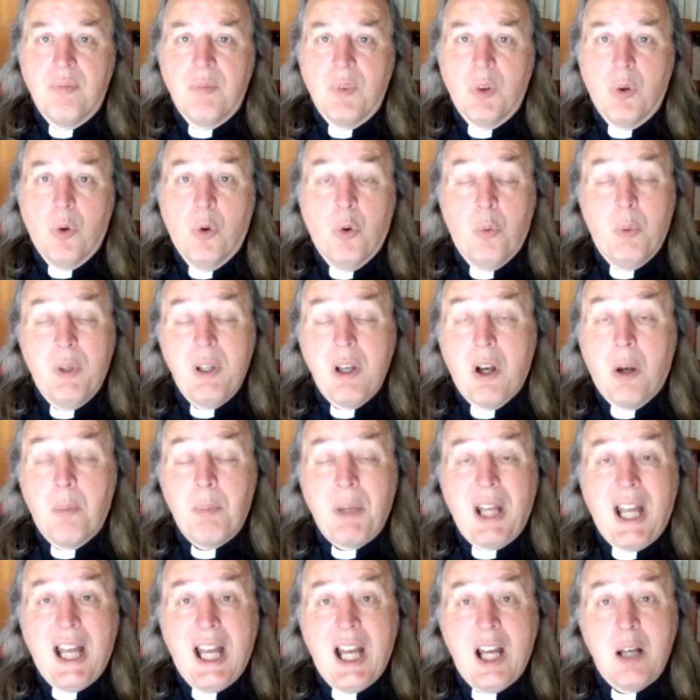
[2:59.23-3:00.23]
Or we are
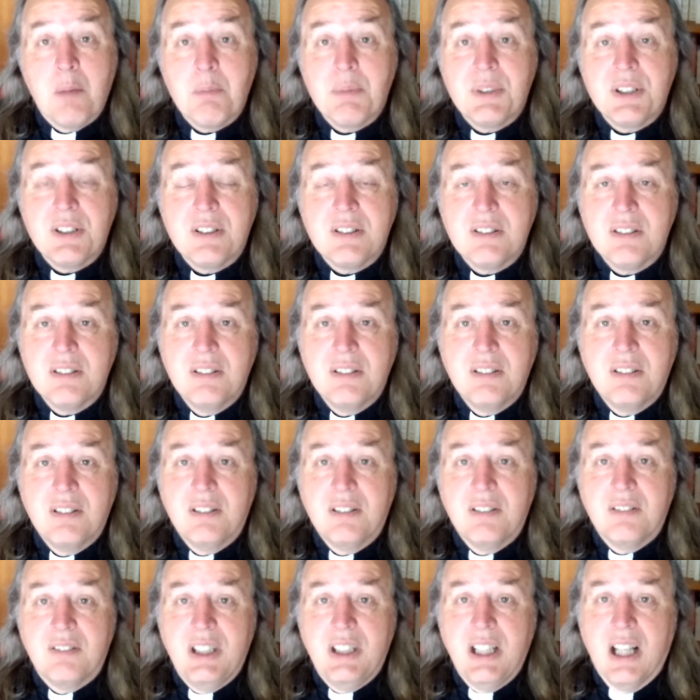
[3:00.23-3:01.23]
perhaps
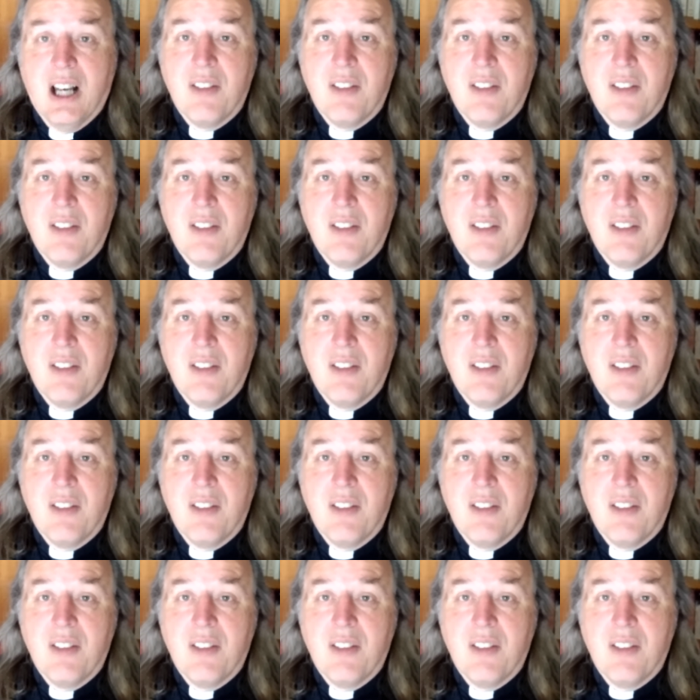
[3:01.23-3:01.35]
the